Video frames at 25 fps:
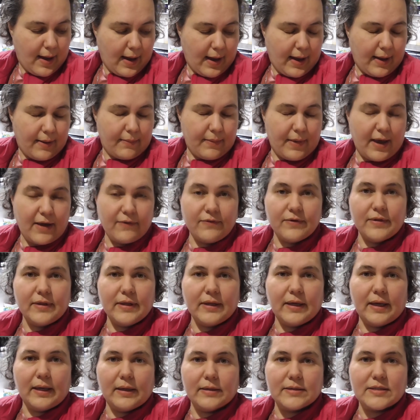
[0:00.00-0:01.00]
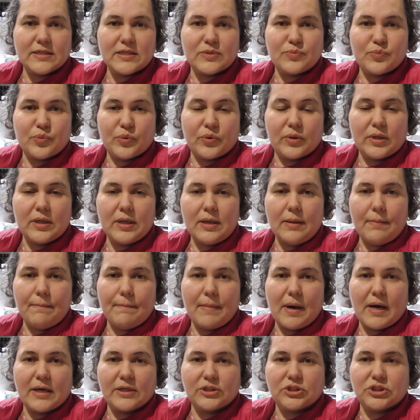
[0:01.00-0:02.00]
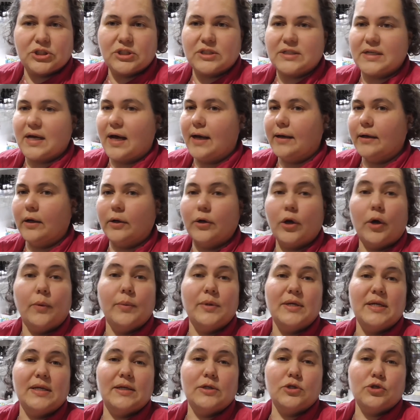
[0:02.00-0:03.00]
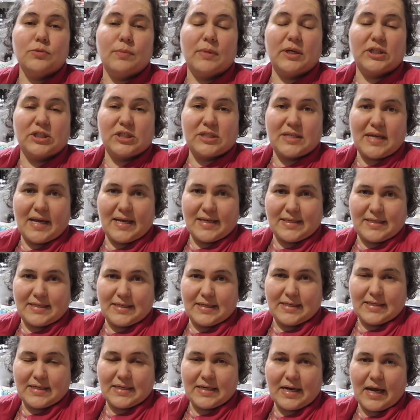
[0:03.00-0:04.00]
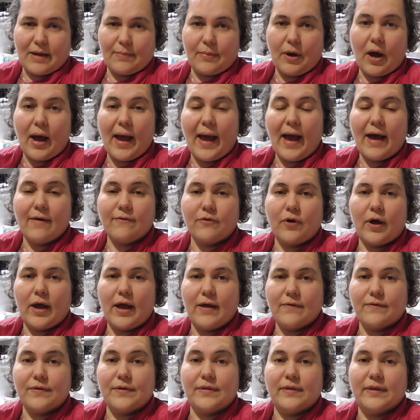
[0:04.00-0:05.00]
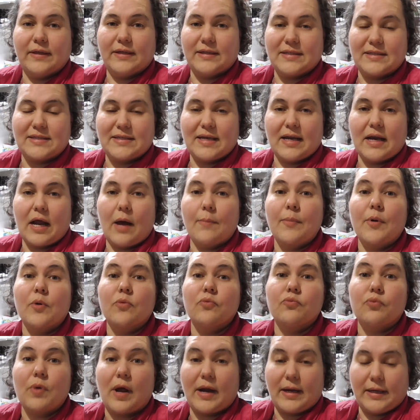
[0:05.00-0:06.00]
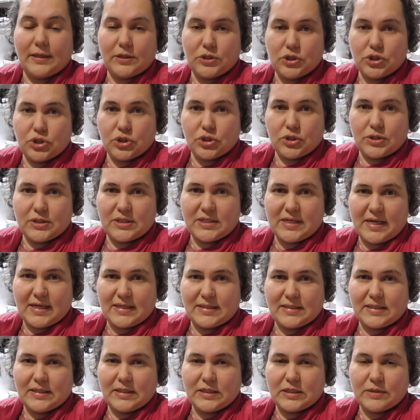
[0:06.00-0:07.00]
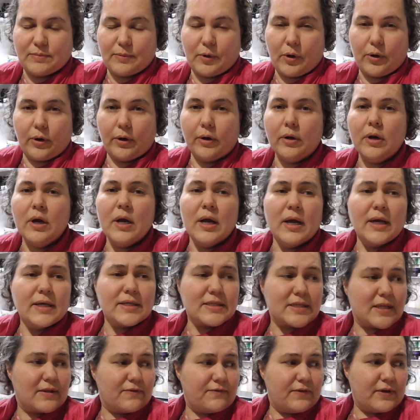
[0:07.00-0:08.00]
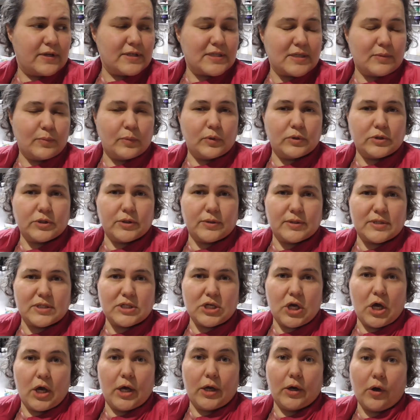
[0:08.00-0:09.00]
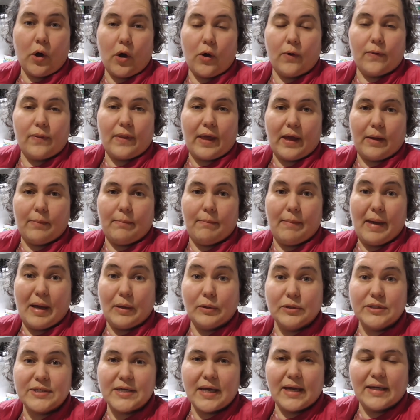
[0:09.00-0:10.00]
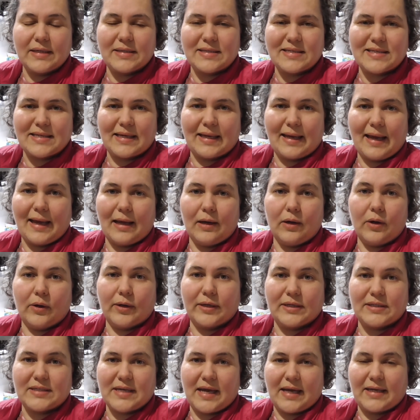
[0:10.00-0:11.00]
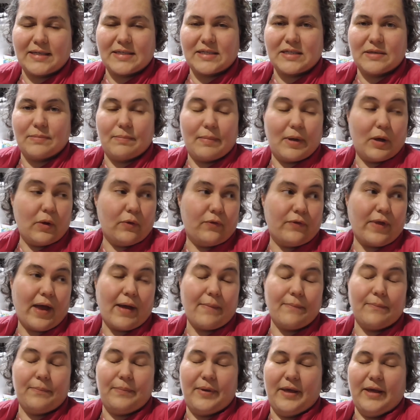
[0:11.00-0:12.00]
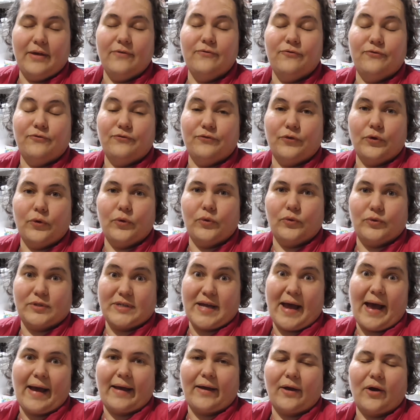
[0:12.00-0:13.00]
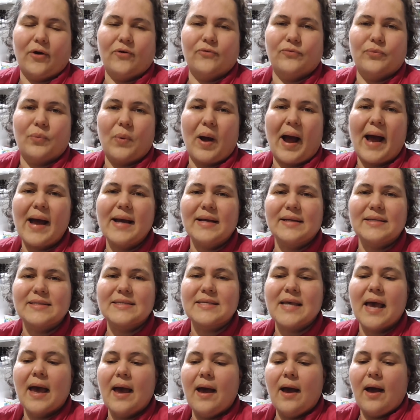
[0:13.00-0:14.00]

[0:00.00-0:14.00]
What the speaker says: Everything else is pretty much done. I know we didn't do much testing today, but I have got everything set up ready to do the testing tomorrow. So the first thing we'll do is turn on that melter and see how long it takes to melt that big full tank of wax,